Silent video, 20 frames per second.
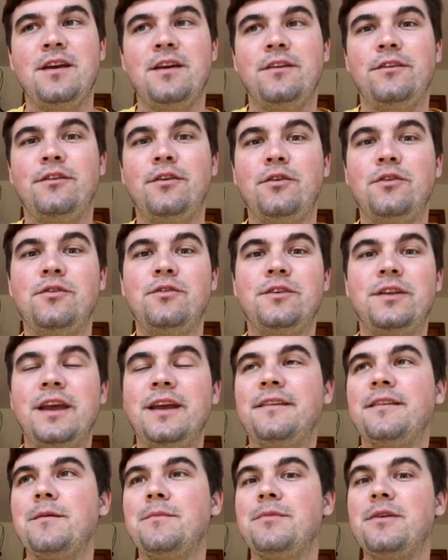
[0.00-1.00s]
So you
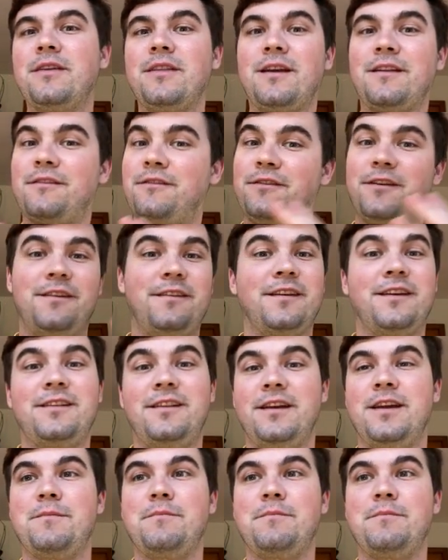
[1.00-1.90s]
take something that's physically